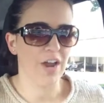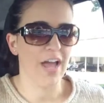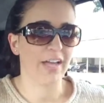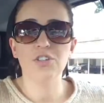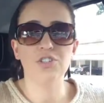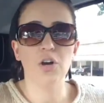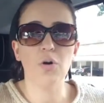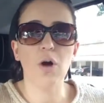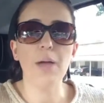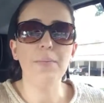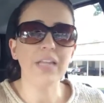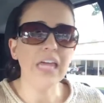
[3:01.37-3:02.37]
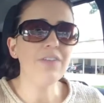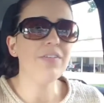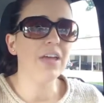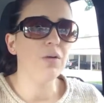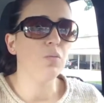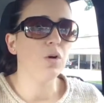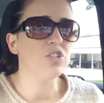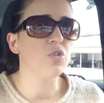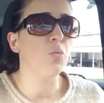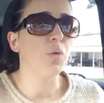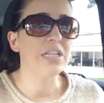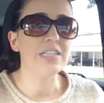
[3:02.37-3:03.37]
track. So I believe it was
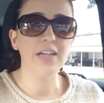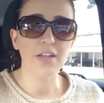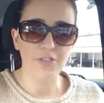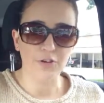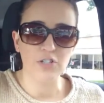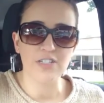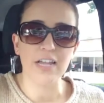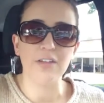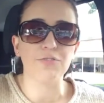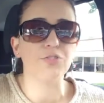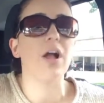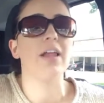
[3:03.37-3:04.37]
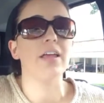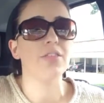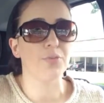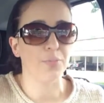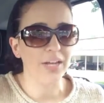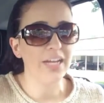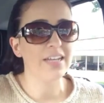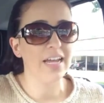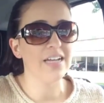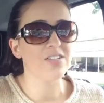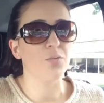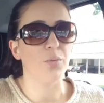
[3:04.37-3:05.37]
Wednesday, Thursday, and Friday, three
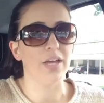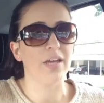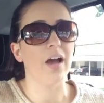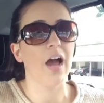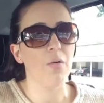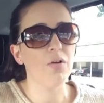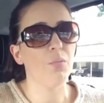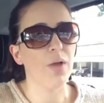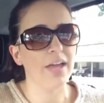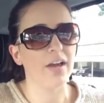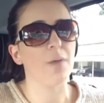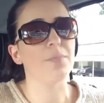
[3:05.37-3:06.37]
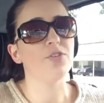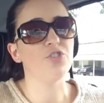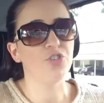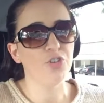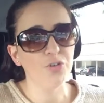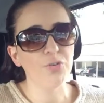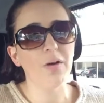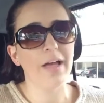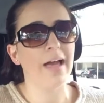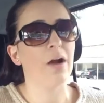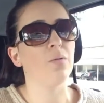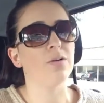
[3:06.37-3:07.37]
days a week. I would wake up two
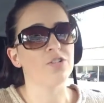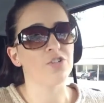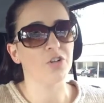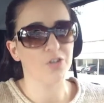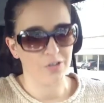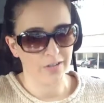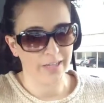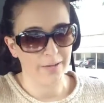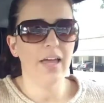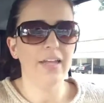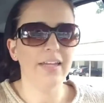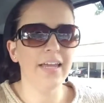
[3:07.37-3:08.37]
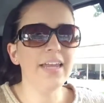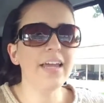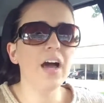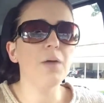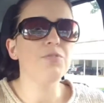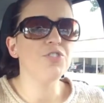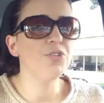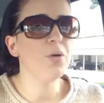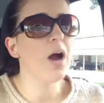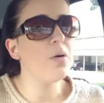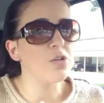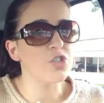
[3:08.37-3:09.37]
hours early, and getting up two
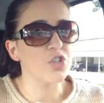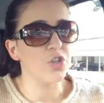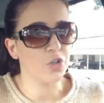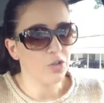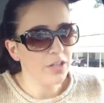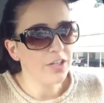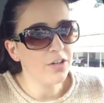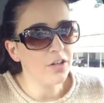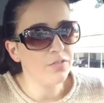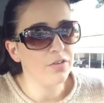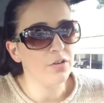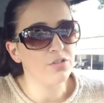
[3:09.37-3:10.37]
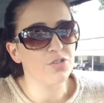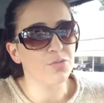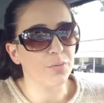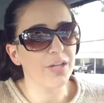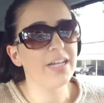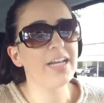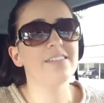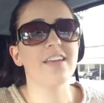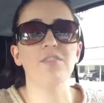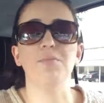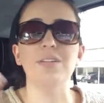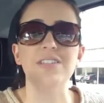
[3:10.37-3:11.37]
hours earlier for those three days
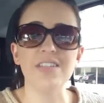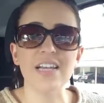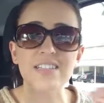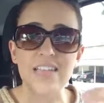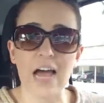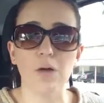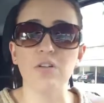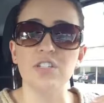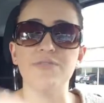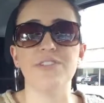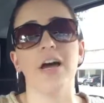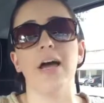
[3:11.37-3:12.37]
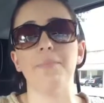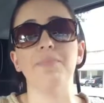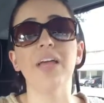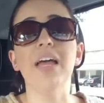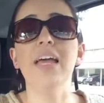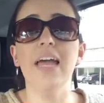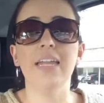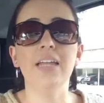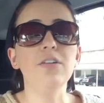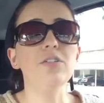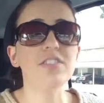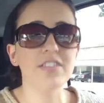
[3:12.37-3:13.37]
gave me six hours of time. And
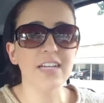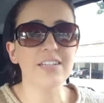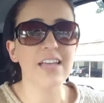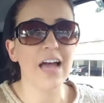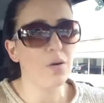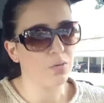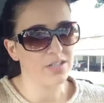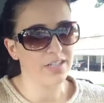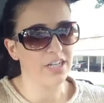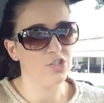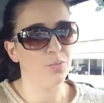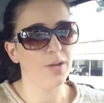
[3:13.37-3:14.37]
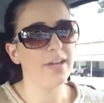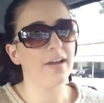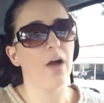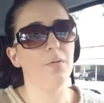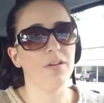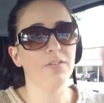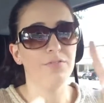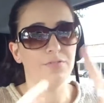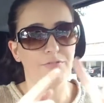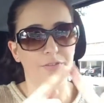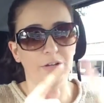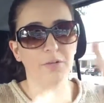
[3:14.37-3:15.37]
in those six hours each week, I would
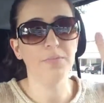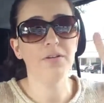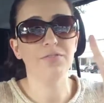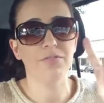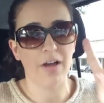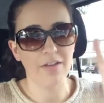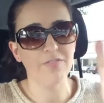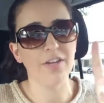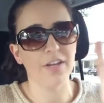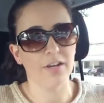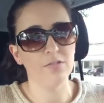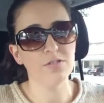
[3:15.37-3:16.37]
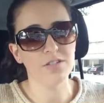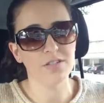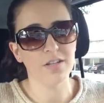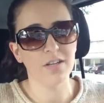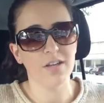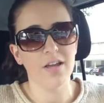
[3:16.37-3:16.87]
film five videos,